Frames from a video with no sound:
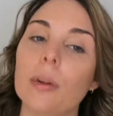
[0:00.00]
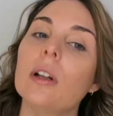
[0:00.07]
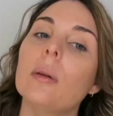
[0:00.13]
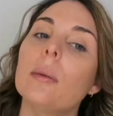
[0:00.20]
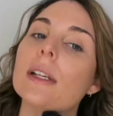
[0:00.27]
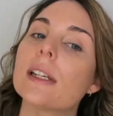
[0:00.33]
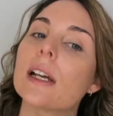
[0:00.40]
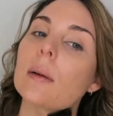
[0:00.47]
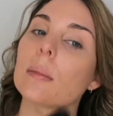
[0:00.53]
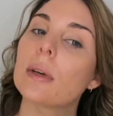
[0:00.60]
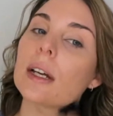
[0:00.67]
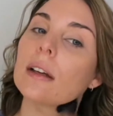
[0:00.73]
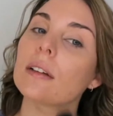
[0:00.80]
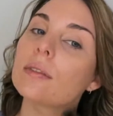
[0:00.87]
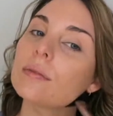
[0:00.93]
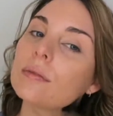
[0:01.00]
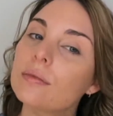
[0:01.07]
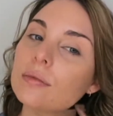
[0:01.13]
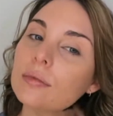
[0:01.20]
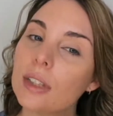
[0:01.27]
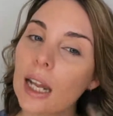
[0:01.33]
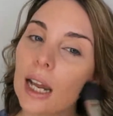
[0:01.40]
a little bit down my
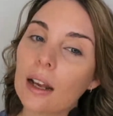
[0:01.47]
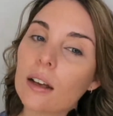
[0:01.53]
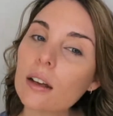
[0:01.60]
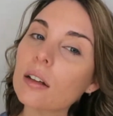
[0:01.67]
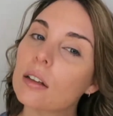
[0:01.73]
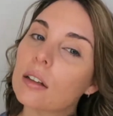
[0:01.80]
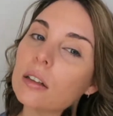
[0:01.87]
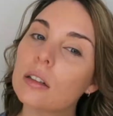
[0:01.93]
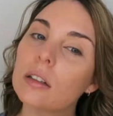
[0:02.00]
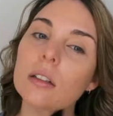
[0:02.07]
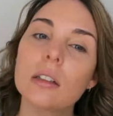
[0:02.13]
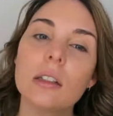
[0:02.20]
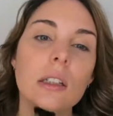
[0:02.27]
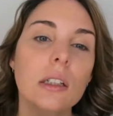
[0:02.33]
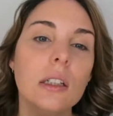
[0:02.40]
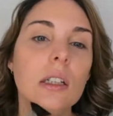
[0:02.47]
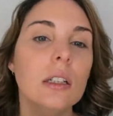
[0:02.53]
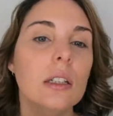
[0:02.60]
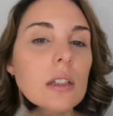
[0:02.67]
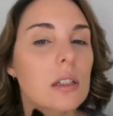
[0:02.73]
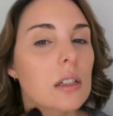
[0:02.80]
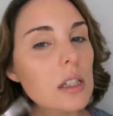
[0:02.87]
neck.
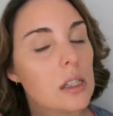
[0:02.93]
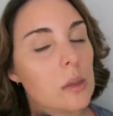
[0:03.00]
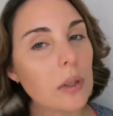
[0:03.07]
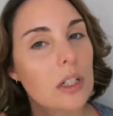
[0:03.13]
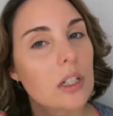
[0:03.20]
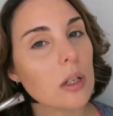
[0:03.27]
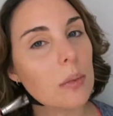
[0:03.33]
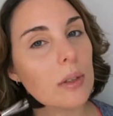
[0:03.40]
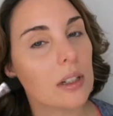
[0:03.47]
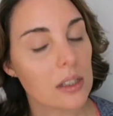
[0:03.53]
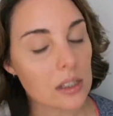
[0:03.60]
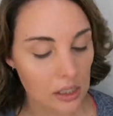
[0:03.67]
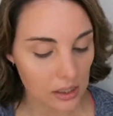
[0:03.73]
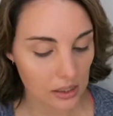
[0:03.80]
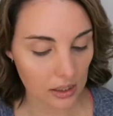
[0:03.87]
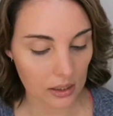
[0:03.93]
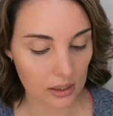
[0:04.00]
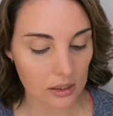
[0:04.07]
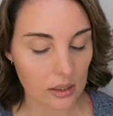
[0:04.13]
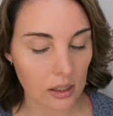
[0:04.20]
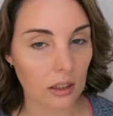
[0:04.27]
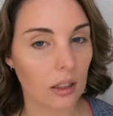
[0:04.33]
especially because this
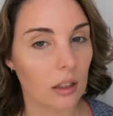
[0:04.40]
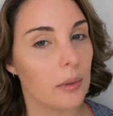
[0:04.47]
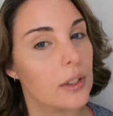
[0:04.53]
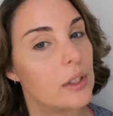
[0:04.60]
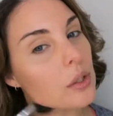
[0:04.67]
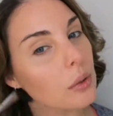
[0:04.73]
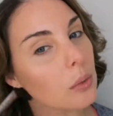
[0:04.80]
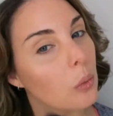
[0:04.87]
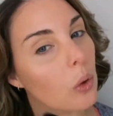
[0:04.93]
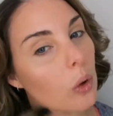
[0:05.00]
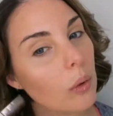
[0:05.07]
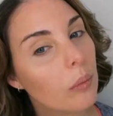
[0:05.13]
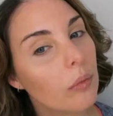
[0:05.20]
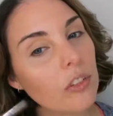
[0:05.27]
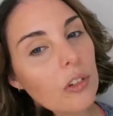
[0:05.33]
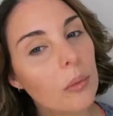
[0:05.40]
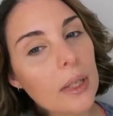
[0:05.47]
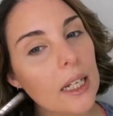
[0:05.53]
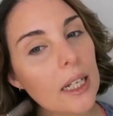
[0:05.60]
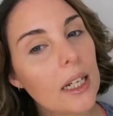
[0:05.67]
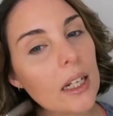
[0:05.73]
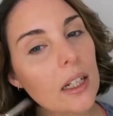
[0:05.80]
is a little bit too warm for
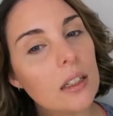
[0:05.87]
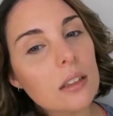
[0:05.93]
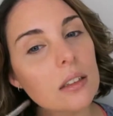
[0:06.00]
me.